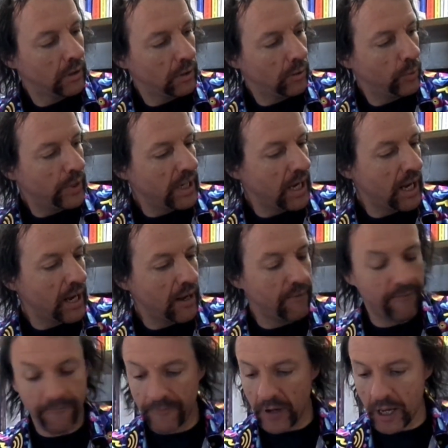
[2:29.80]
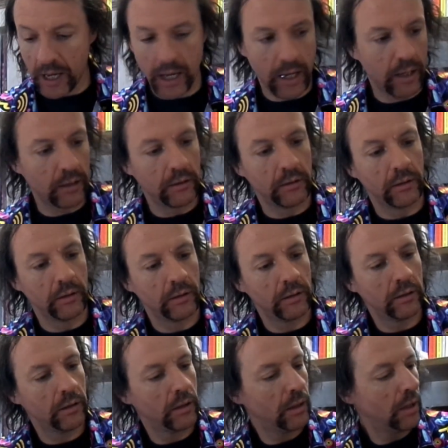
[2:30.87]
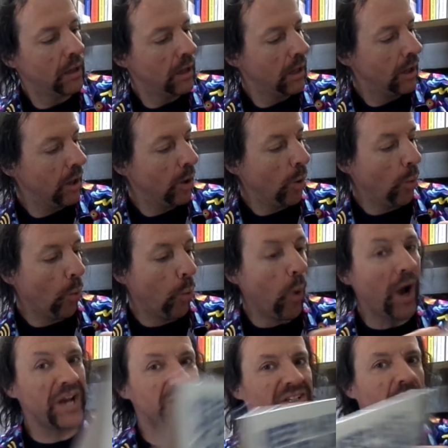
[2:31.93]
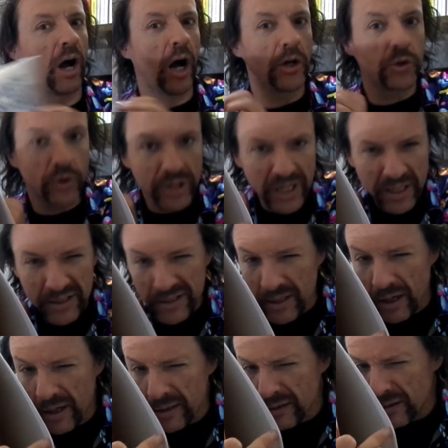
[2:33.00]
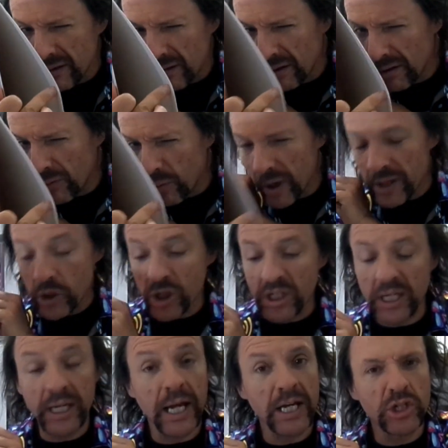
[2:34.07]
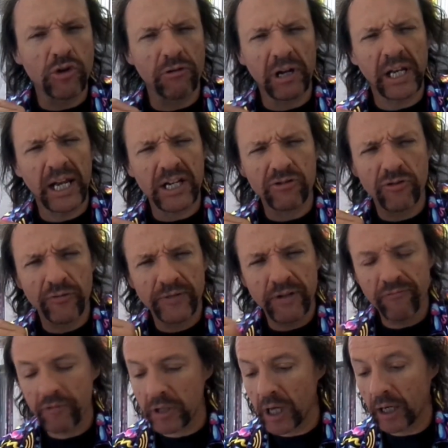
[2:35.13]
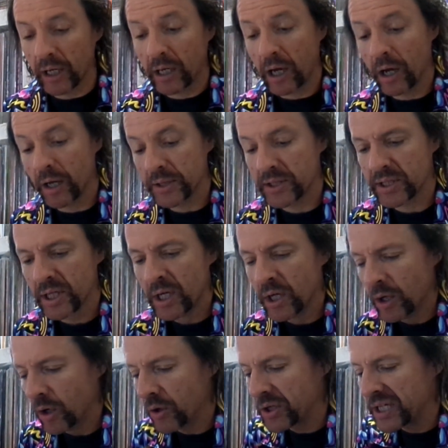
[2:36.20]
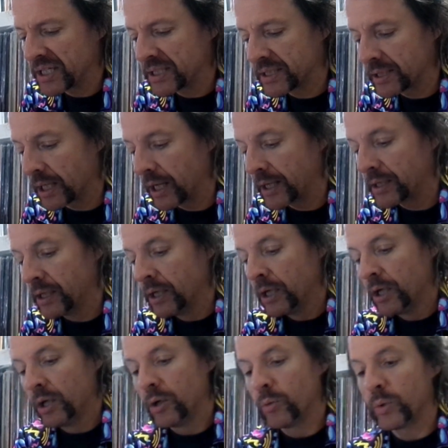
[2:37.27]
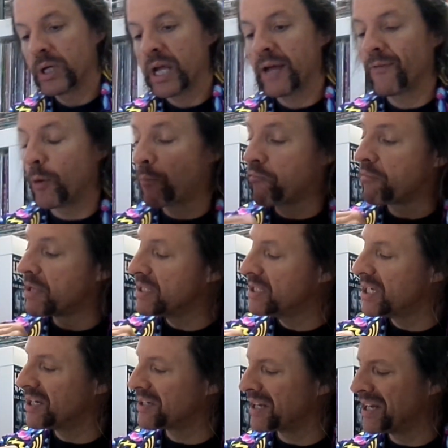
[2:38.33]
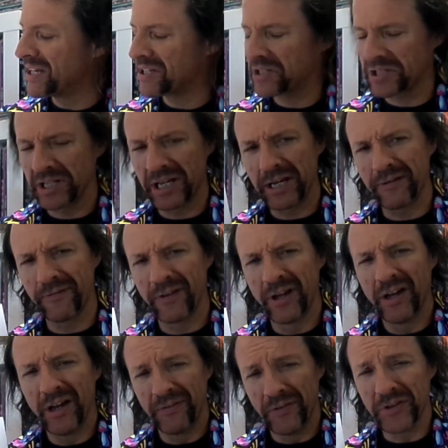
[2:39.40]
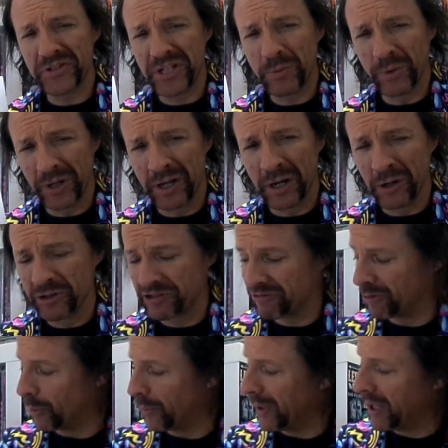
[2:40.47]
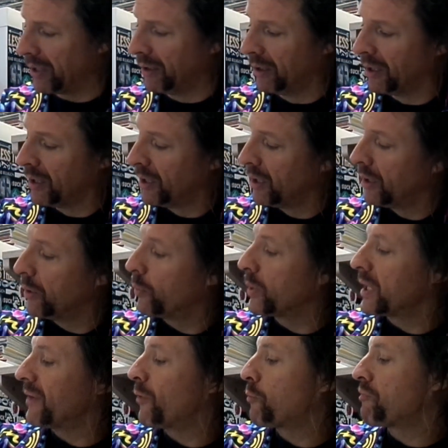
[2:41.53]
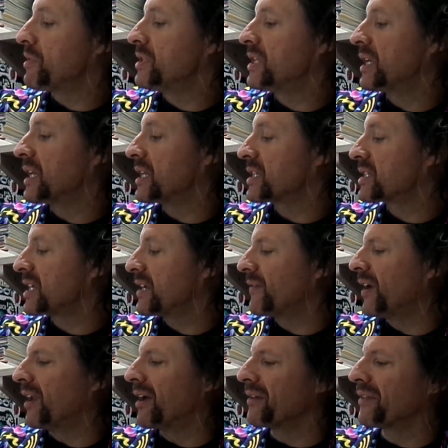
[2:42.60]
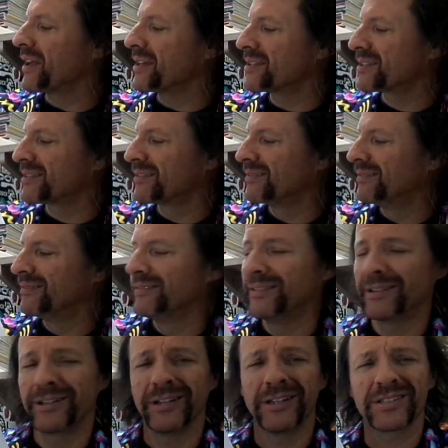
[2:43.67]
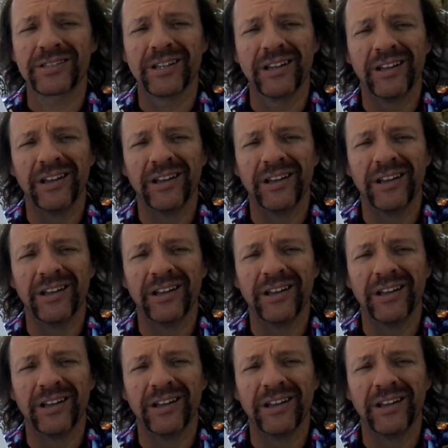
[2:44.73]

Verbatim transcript: we have uh, white card on the inside, just in case you're a collector of different colour cards on the inside. We have a printed inner sleeve, not seen one of those for a while. We have a printed inner sleeve, I like this. Look at this